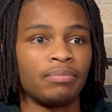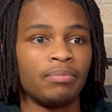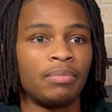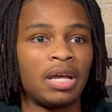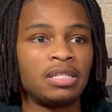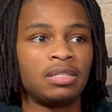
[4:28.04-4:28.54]

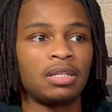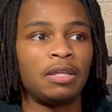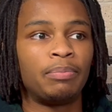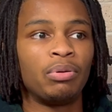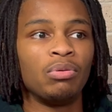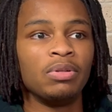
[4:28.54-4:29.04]
Basically,
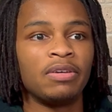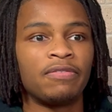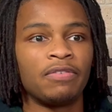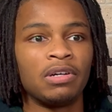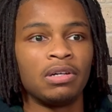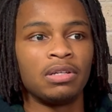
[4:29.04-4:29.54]
pooling
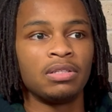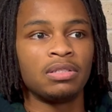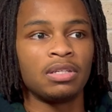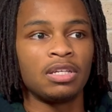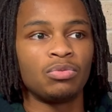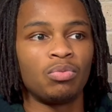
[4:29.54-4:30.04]
funds
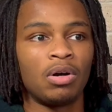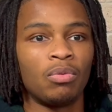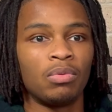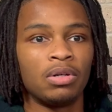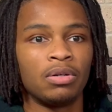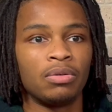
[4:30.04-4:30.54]
is what
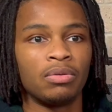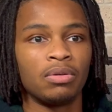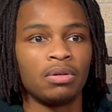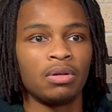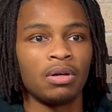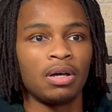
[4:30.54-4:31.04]
will
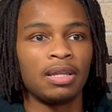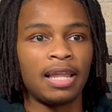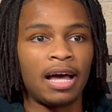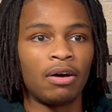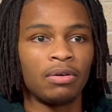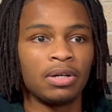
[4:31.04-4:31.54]

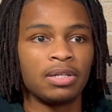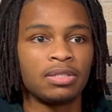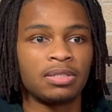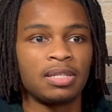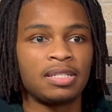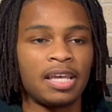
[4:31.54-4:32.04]
allow us
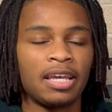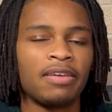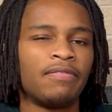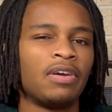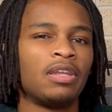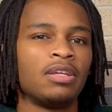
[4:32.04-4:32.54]
to take
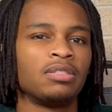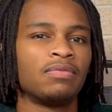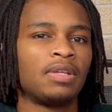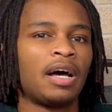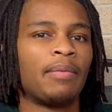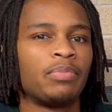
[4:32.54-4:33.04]
advantage of
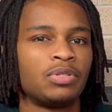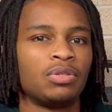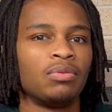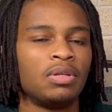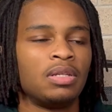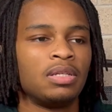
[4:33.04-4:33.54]
the
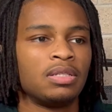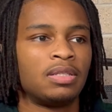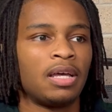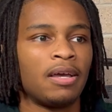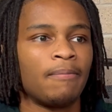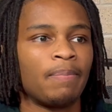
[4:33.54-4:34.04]
opportunities
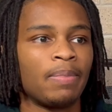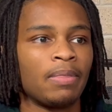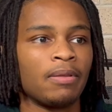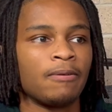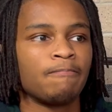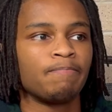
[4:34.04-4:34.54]
that
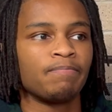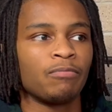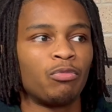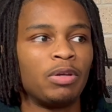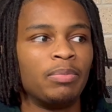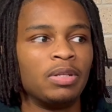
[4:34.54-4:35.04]

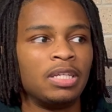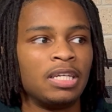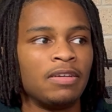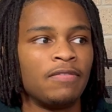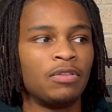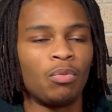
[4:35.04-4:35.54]
we
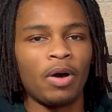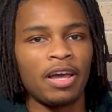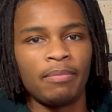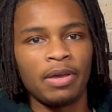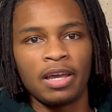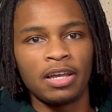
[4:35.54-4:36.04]
believe the white
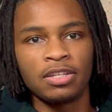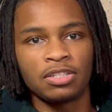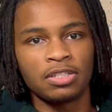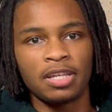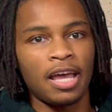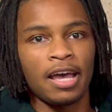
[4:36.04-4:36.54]
man
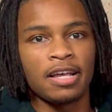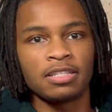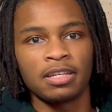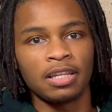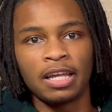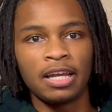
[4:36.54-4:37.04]
just has
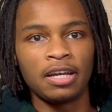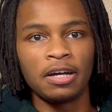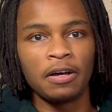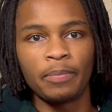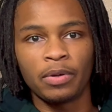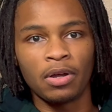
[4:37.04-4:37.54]
a leg
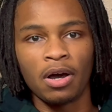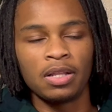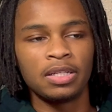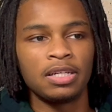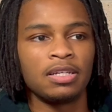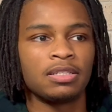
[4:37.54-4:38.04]
up and all of
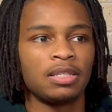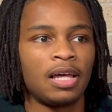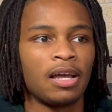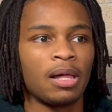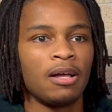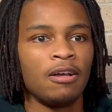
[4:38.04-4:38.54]
this.
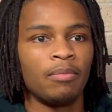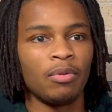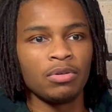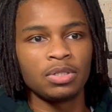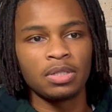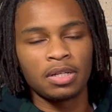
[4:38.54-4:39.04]
Like
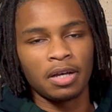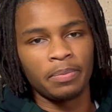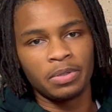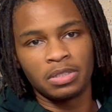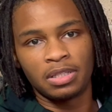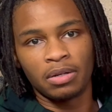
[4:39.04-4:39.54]
most of the
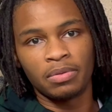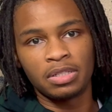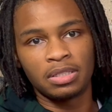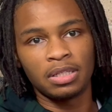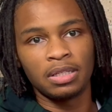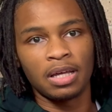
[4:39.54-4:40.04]
companies that we
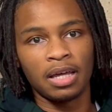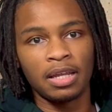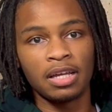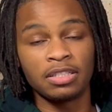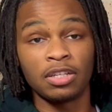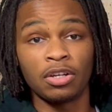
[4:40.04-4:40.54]
see
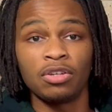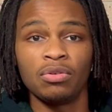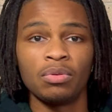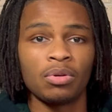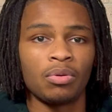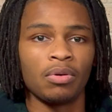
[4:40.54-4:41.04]
nowadays that are
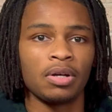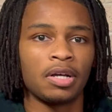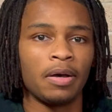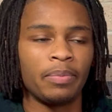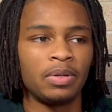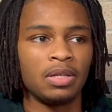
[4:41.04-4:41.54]
unicorn
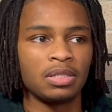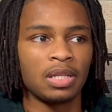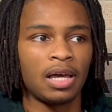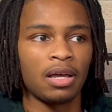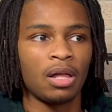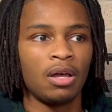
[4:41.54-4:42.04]
companies like